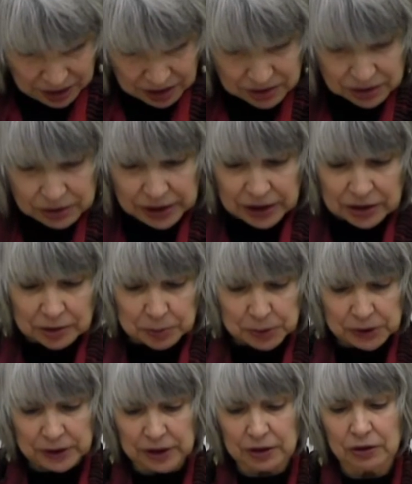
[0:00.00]
To link the
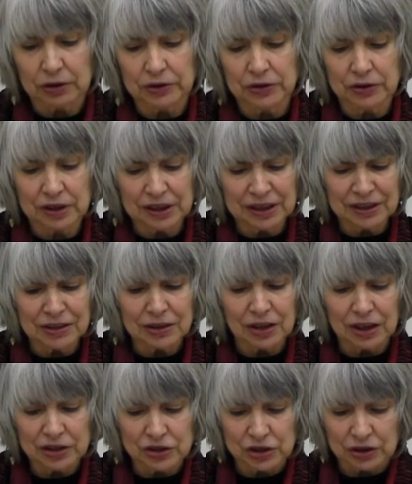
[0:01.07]
political to the
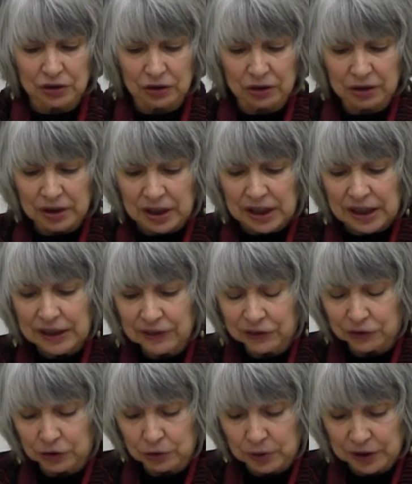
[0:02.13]
ecological
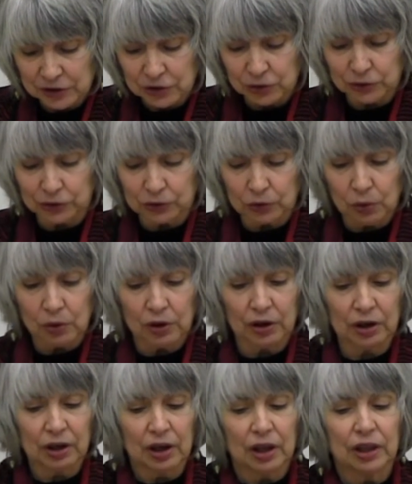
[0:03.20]
is to
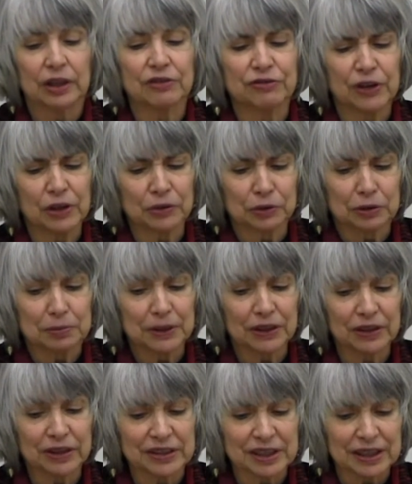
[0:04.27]
underscore the
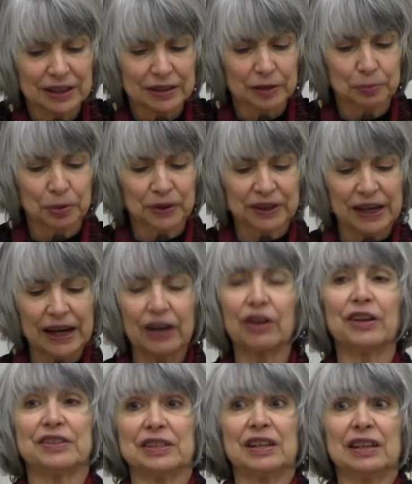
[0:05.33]
vulnerability, the
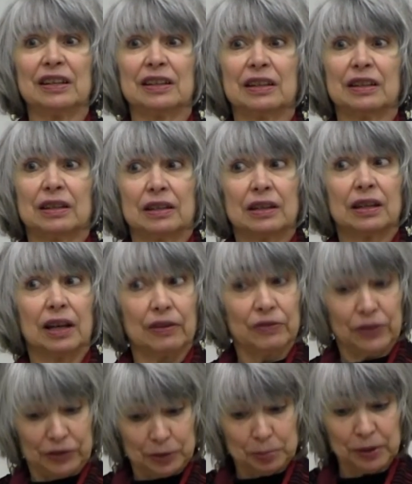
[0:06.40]
precarity of
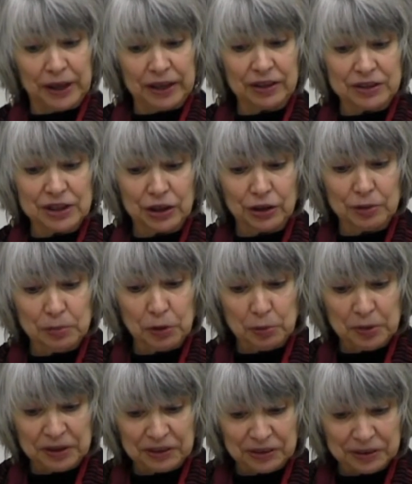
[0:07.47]
this planetary
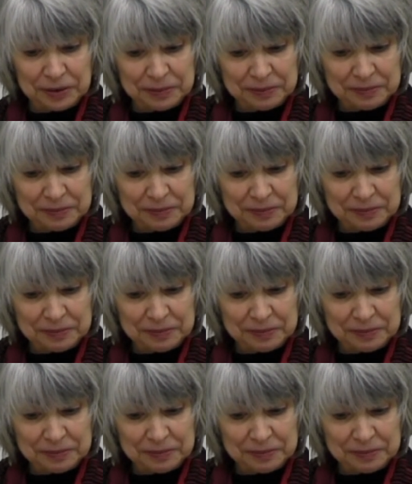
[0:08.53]
moment.